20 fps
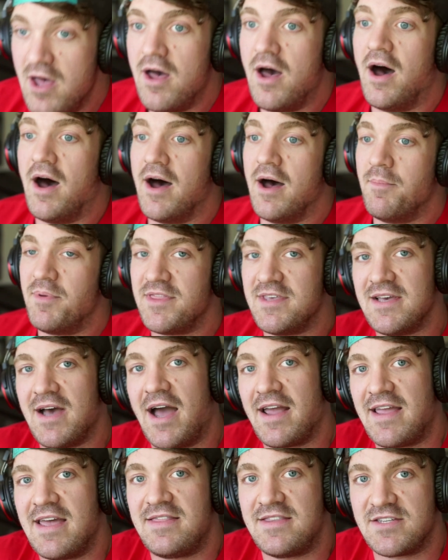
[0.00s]
But I
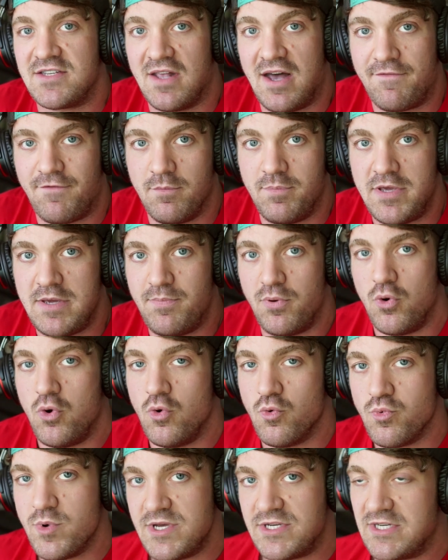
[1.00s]
get this a lot from people who
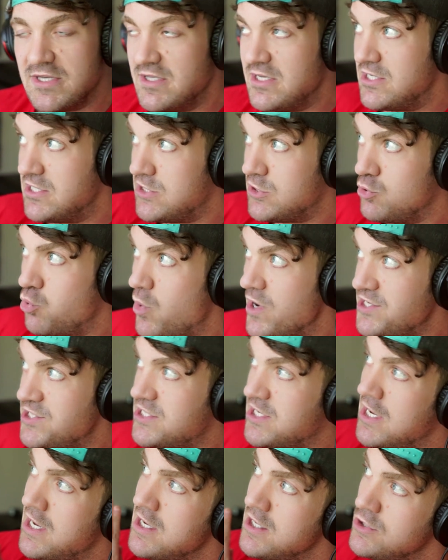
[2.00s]
recently
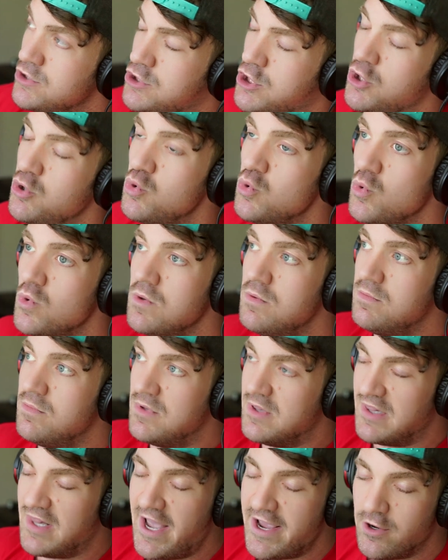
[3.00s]
switched to
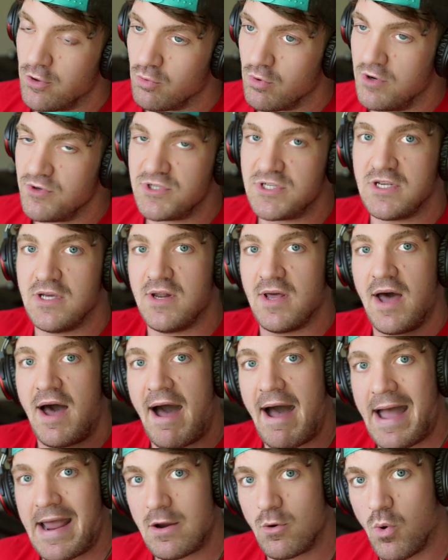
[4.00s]
lighter roasted,
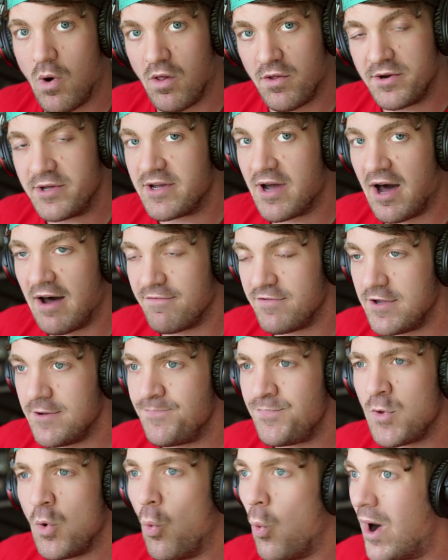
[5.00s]
high quality coffee.
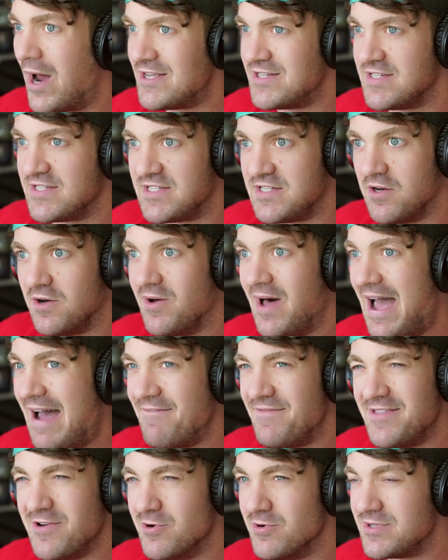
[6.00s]
Why does it still
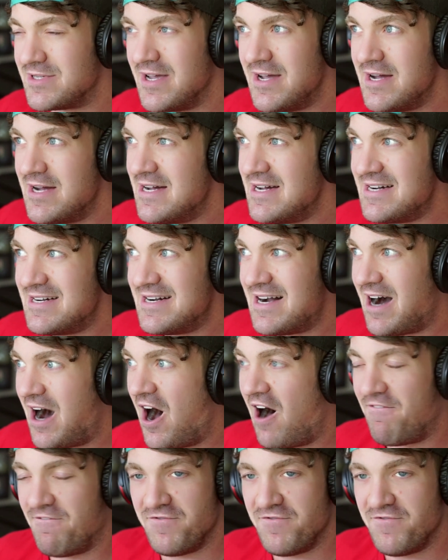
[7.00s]
have those off